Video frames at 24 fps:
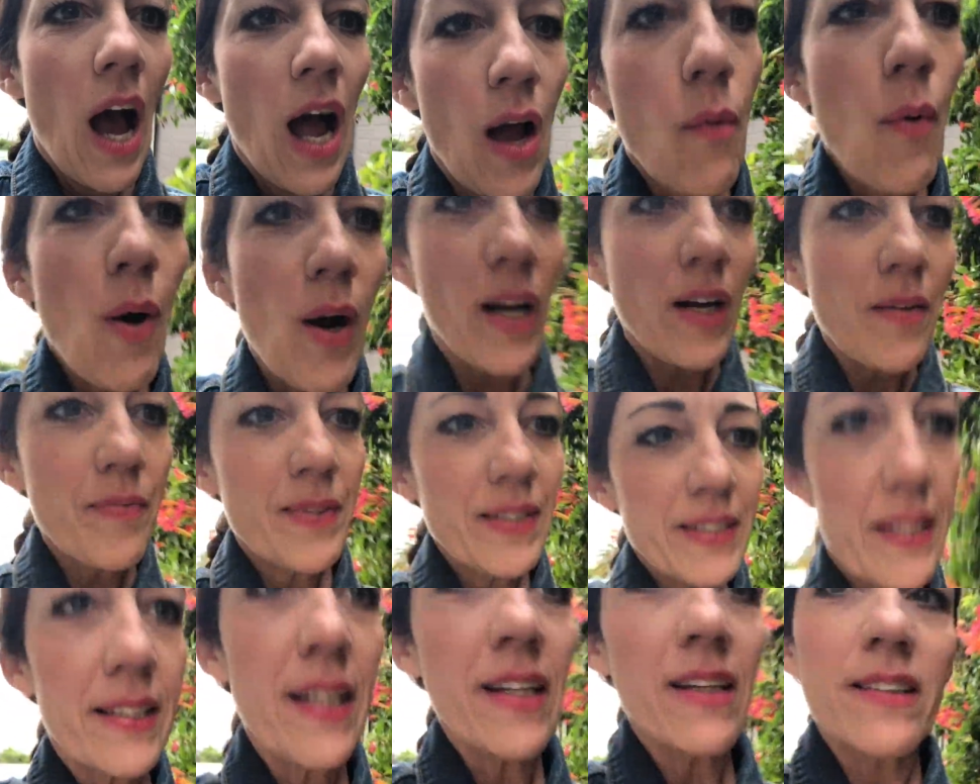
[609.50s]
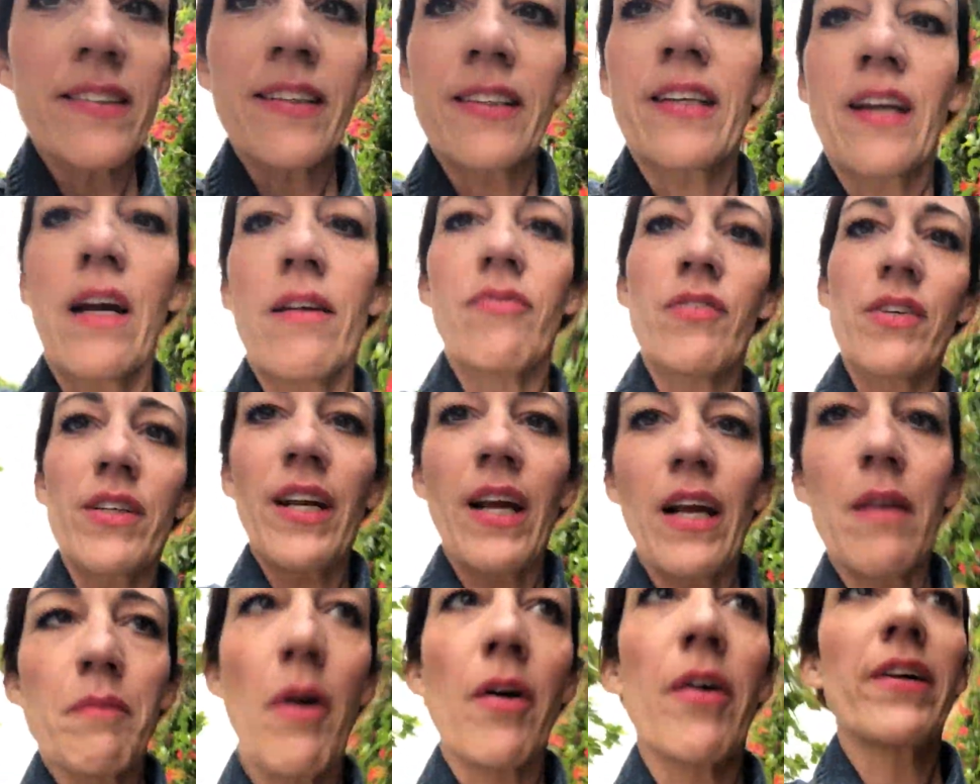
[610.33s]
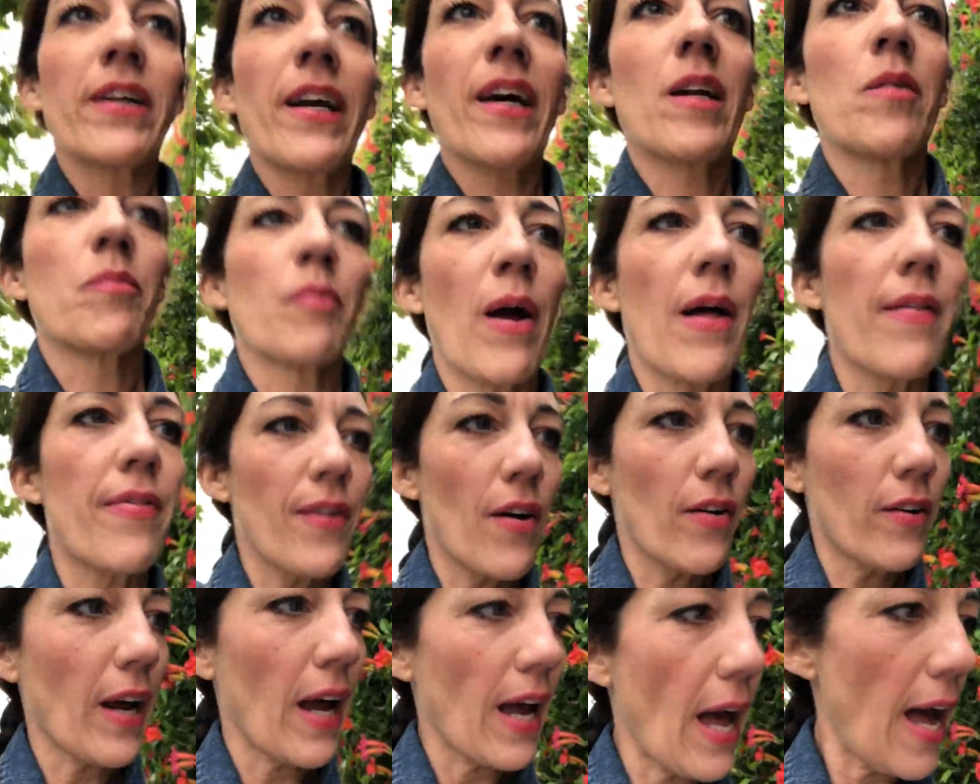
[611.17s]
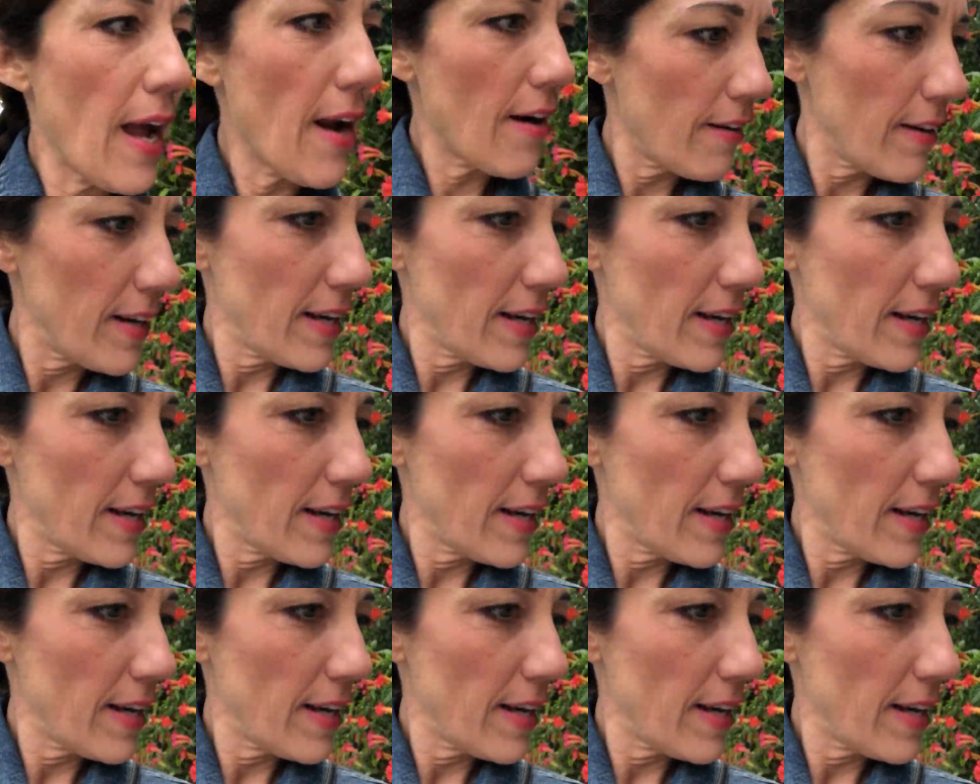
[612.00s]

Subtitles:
walk up these hills like every day. I'm already out of breath. Okay, I already